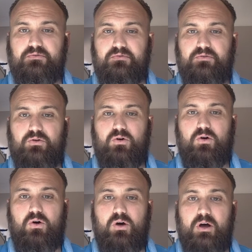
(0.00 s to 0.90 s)

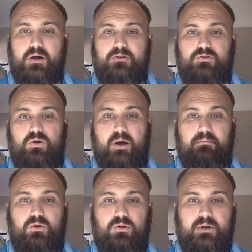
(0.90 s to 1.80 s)
for your
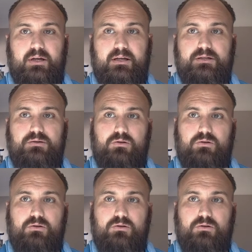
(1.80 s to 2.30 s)
employees.